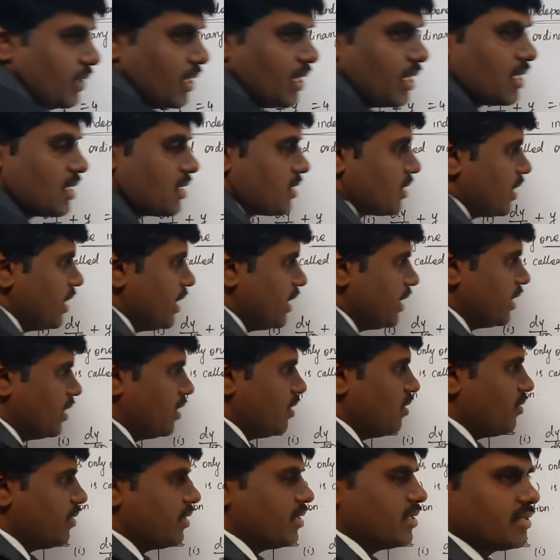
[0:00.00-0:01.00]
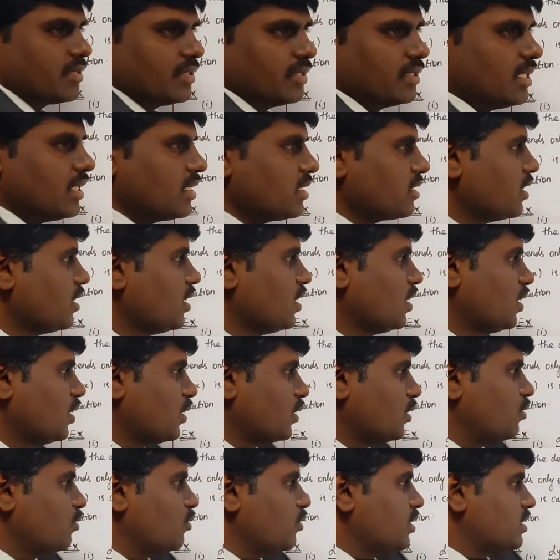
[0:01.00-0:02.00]
It's clear? Now you see that
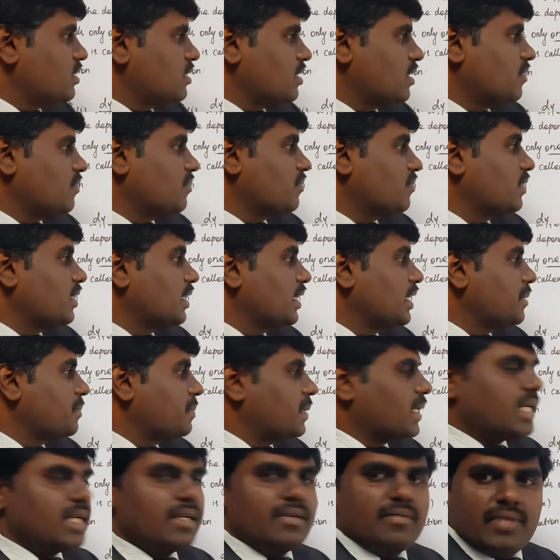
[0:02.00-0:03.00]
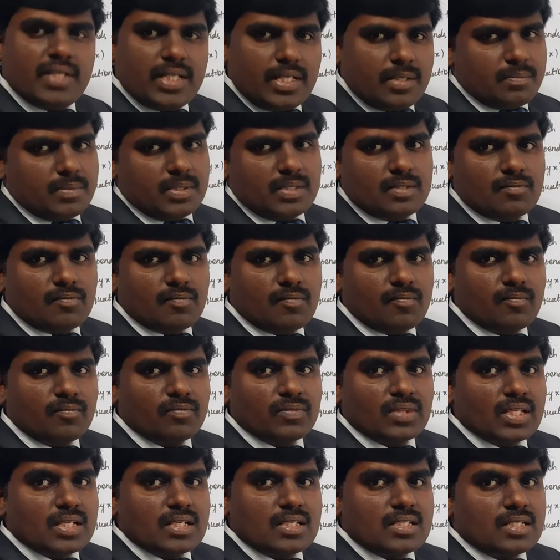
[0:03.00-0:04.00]
u is a dependent variable.
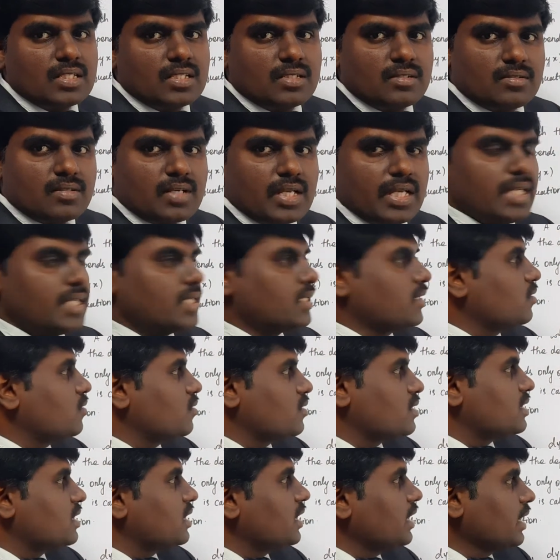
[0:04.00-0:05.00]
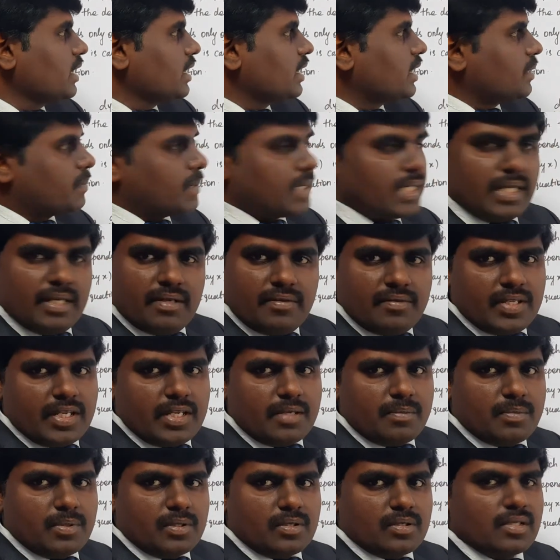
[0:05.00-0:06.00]
Okay, u is a dependent
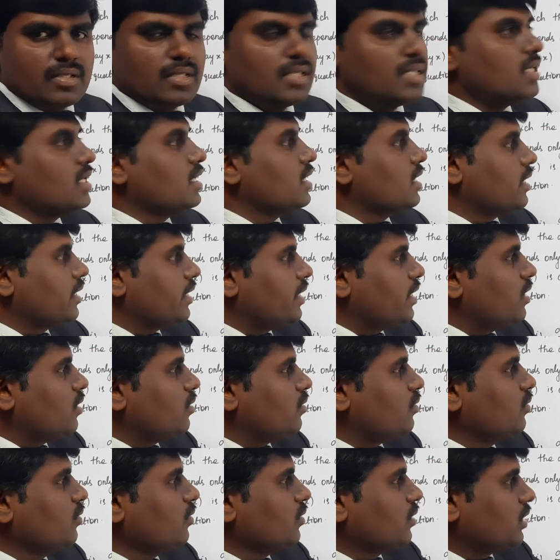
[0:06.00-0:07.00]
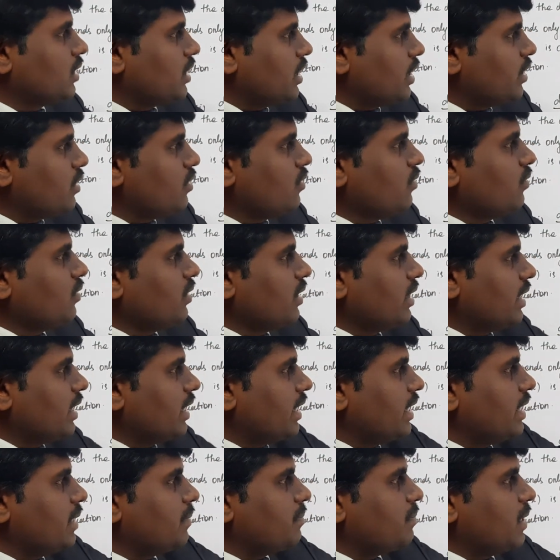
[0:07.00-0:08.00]
variable. Now the u
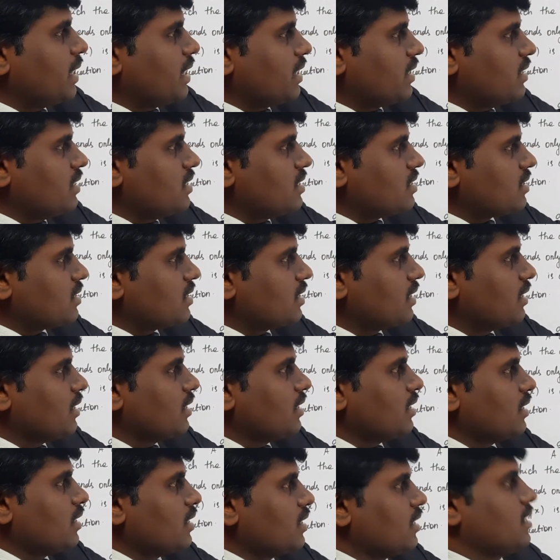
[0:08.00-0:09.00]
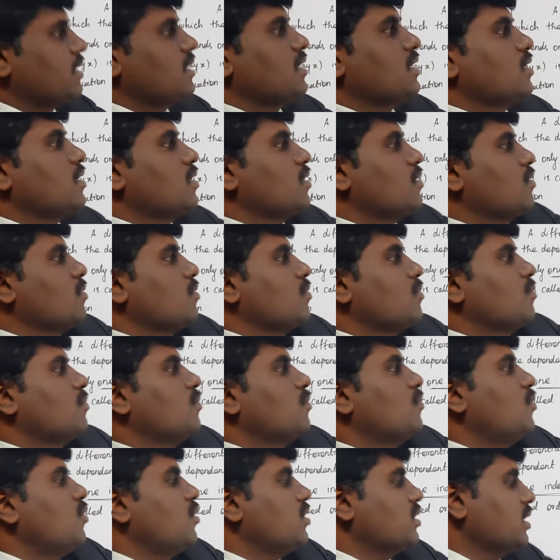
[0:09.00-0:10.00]
depends
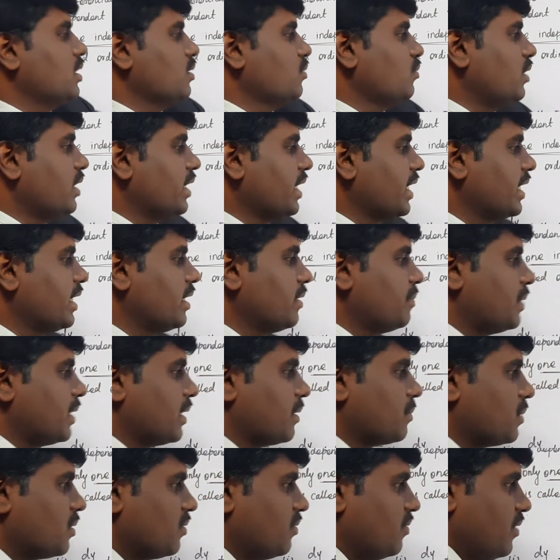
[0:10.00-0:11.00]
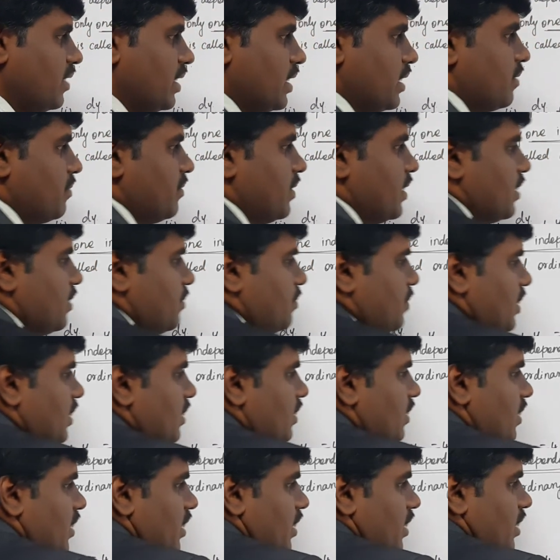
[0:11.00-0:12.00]
more than one independent. What available?
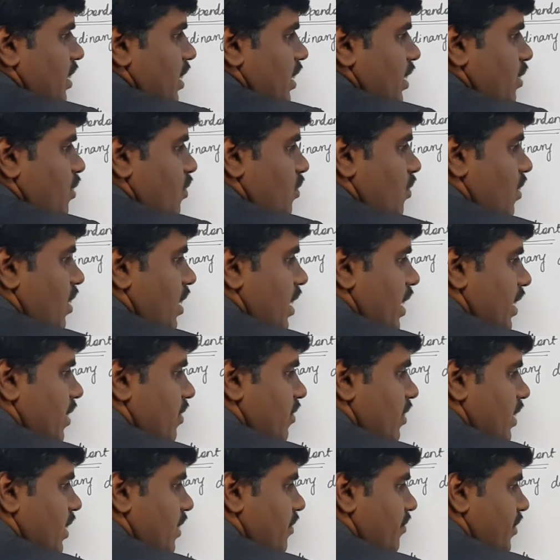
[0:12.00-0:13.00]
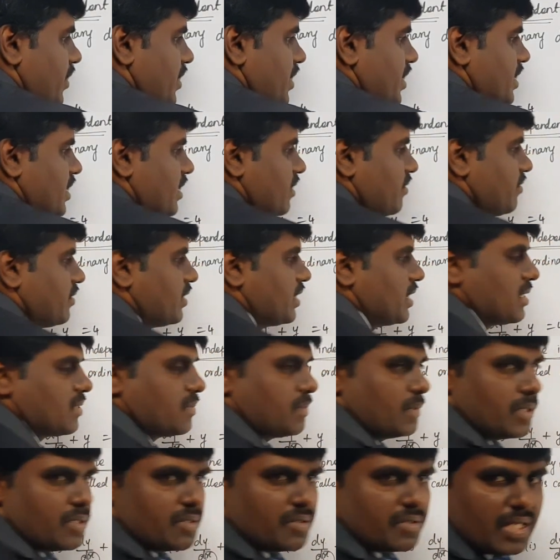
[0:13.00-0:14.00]
The u I got a differentiation with
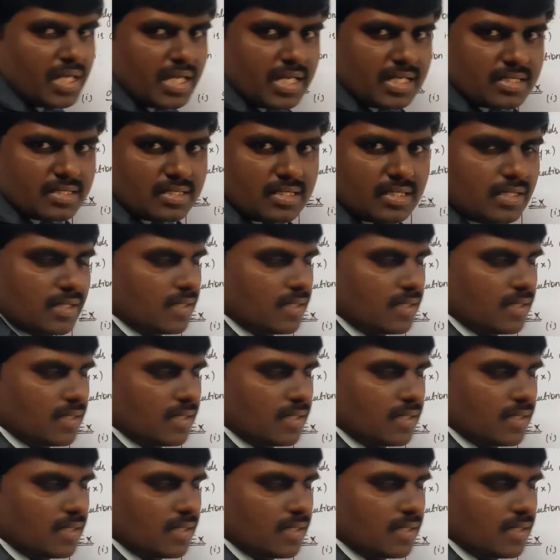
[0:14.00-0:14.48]
respect to x.